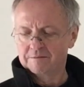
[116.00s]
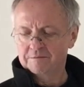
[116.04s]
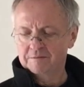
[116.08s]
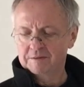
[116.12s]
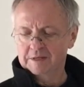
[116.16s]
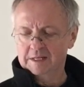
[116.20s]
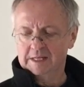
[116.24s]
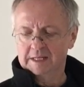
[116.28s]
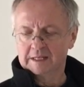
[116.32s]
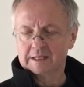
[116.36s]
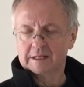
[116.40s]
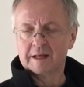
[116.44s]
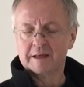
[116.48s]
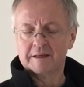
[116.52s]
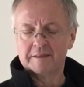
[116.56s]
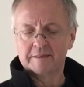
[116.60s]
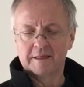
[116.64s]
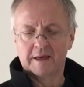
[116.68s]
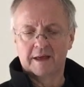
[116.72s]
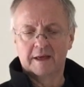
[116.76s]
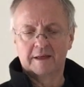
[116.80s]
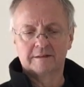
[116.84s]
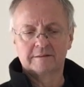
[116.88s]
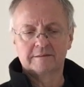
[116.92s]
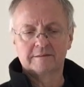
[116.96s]
feeling like
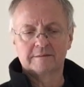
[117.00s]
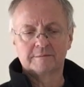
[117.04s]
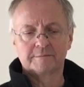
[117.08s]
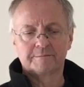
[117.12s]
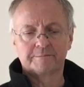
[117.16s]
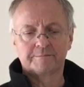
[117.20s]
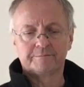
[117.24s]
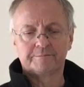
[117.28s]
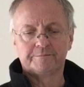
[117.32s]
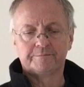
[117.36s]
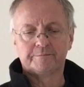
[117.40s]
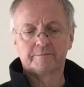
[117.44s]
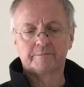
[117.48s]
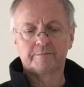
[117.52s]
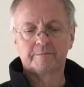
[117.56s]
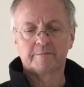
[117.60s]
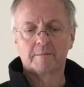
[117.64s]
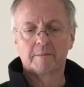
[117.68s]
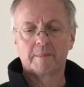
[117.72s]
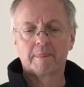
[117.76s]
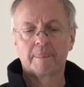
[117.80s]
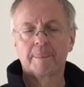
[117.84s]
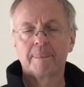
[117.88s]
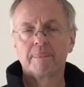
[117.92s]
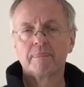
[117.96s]
that.
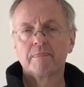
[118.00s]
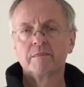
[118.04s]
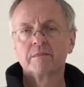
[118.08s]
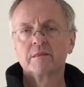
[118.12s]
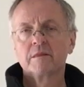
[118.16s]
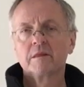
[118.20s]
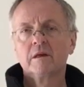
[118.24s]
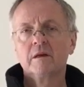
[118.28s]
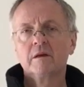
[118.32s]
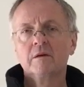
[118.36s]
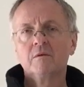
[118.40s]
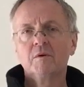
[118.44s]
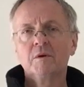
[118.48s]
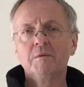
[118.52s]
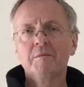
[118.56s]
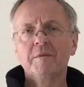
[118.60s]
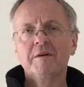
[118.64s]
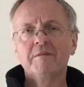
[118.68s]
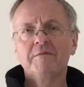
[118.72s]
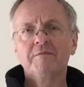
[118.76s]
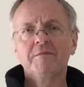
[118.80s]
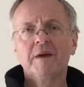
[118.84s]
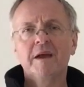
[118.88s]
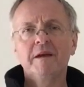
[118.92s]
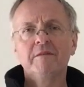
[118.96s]
One of
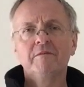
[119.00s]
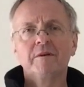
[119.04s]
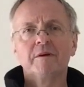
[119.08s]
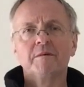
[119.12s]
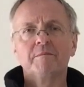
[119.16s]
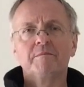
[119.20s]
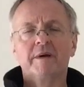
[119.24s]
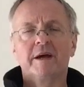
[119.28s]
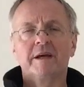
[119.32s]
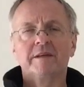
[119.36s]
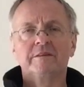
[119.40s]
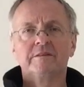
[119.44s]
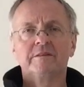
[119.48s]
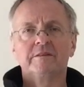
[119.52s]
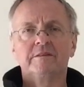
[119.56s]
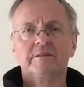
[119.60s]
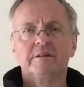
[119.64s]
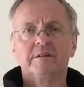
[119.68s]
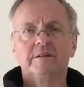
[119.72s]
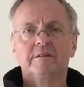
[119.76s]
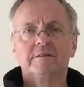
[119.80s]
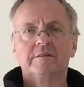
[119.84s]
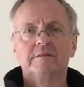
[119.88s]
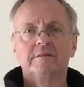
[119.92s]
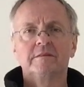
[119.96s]
my favourite
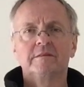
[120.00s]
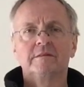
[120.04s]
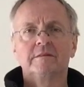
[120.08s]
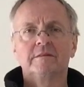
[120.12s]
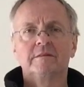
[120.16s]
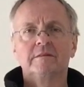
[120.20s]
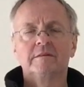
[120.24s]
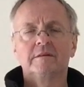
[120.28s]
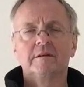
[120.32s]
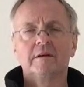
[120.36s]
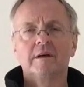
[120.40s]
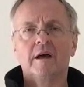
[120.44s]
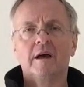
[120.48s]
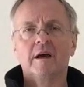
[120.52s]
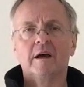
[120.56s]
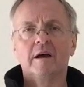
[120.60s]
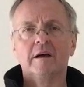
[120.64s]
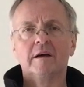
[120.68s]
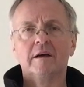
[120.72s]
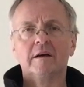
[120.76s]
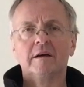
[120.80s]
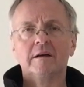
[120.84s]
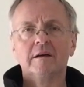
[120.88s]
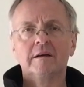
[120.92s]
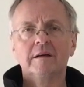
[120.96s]
passages
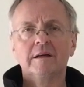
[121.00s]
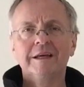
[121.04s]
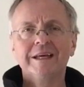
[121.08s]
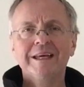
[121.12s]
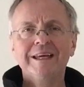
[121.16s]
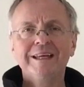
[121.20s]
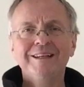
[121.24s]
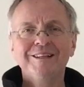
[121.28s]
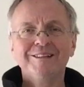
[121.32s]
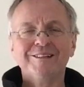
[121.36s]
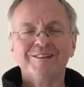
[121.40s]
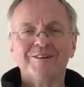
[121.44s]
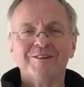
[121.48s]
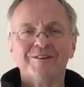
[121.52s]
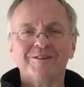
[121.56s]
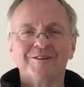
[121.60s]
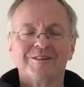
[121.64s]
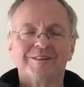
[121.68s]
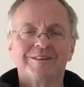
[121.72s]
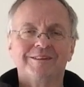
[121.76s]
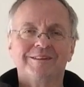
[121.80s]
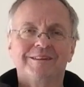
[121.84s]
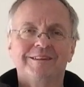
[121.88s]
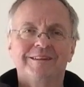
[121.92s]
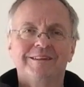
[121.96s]
in Luke